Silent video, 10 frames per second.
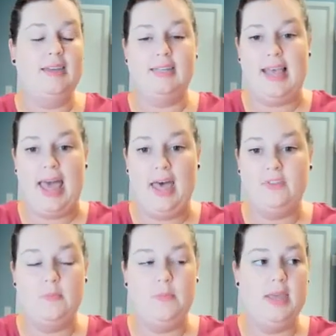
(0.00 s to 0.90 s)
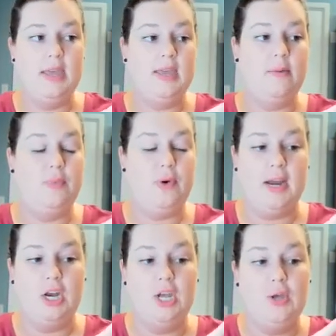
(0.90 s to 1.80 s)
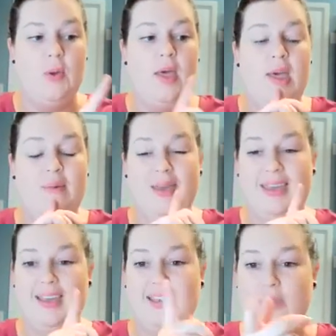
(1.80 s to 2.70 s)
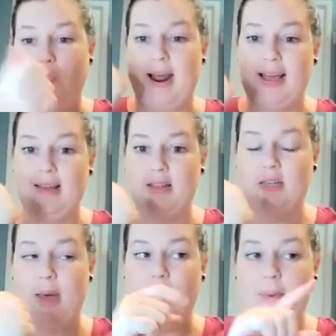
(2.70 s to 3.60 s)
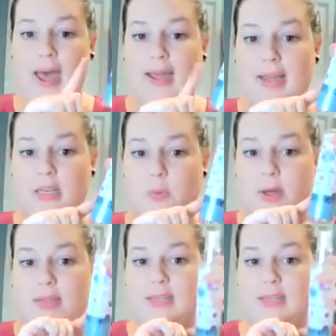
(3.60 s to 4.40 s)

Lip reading: it doesn't have to be brand new, because when I get this bag back, guess what?